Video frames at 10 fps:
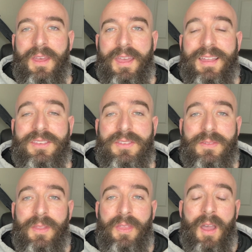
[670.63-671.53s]
it's
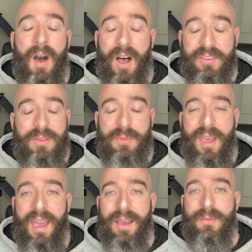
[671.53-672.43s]
awesome to
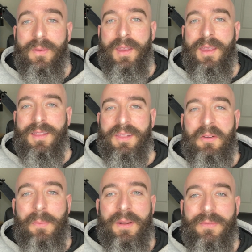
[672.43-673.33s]
have a
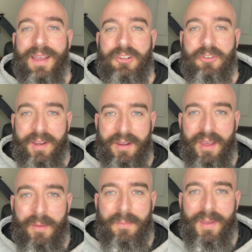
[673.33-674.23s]
little bit of extra
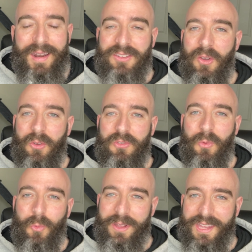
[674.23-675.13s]
income, and it's also
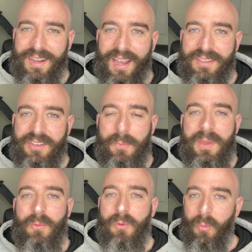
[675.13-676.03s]
really nice to
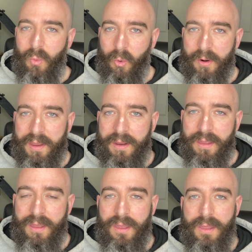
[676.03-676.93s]
be rewarded
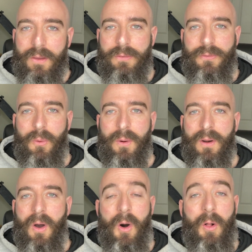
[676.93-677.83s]

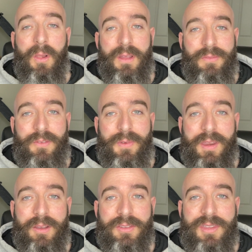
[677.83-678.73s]
for all of the
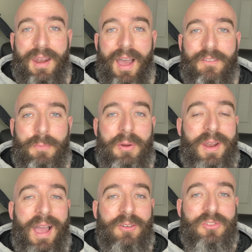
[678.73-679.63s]
videos that I've
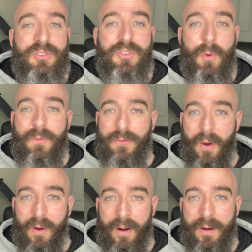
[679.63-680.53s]
put out so
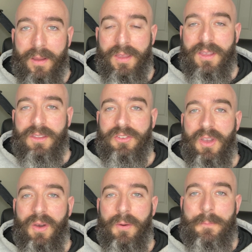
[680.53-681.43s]
far.
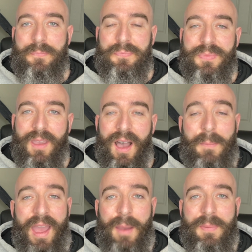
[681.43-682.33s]
So I'm
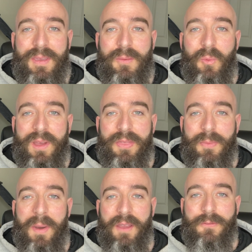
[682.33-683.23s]
happy with
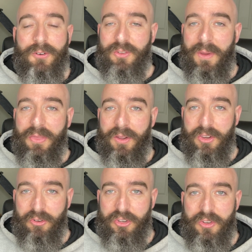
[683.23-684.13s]
my first month on
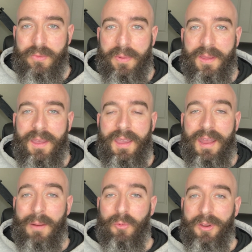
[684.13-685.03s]
YouTube,
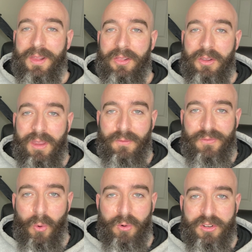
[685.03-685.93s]
and I'm really looking
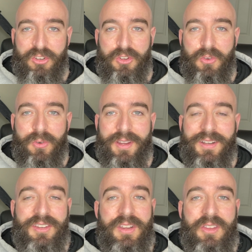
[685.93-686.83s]
forward to
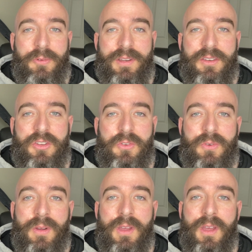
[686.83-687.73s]
continuing
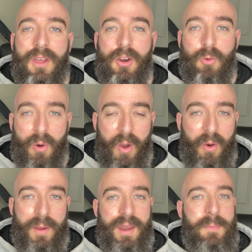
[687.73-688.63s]
to
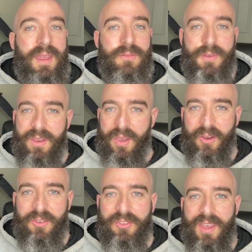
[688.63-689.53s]
grow and make
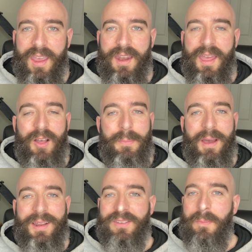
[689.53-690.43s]
videos and help
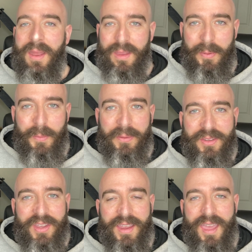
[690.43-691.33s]
out as many people
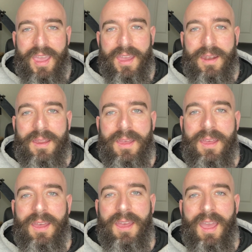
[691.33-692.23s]
as I can,
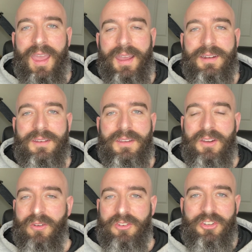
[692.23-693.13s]
and
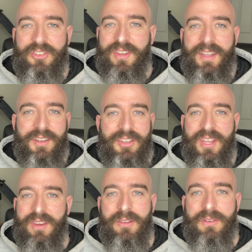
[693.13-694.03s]
just
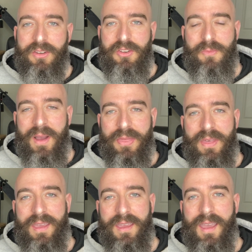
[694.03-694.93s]
continue to do my
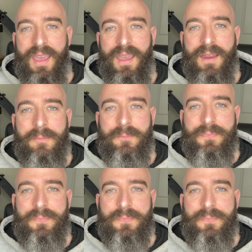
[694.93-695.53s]
thing. And